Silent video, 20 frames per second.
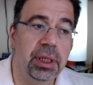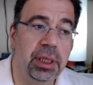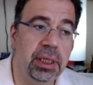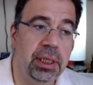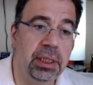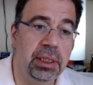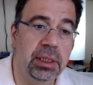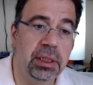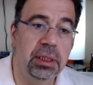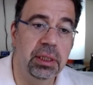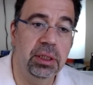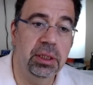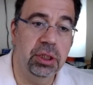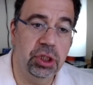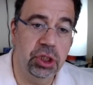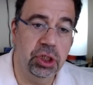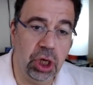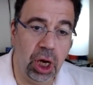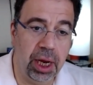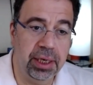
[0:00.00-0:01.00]
in
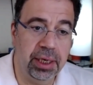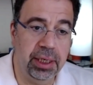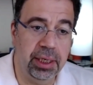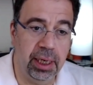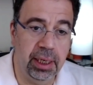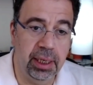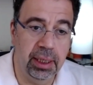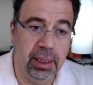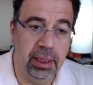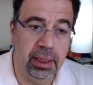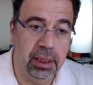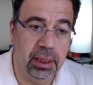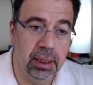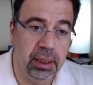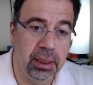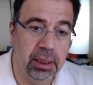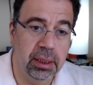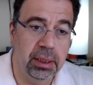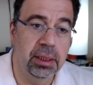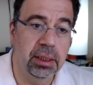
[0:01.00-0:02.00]
China
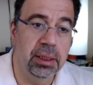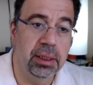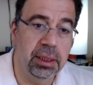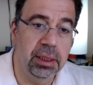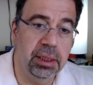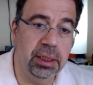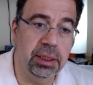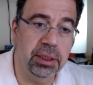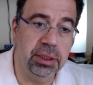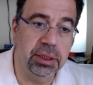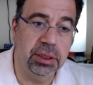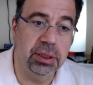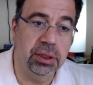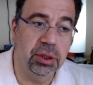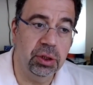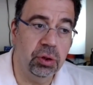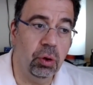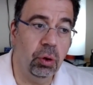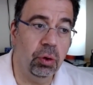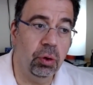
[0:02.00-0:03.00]
is
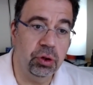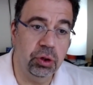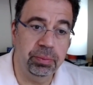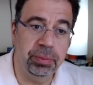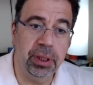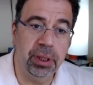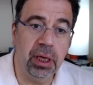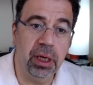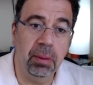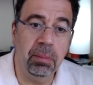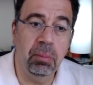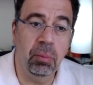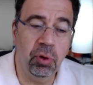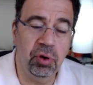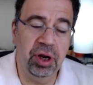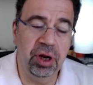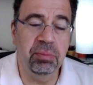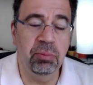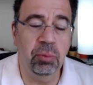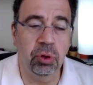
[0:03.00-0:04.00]
going to become
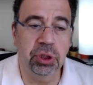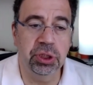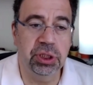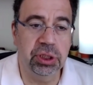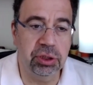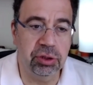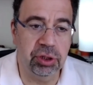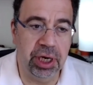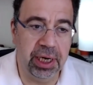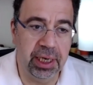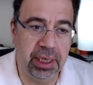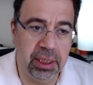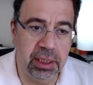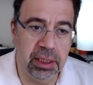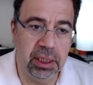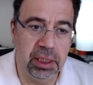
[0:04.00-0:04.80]
more and more strained.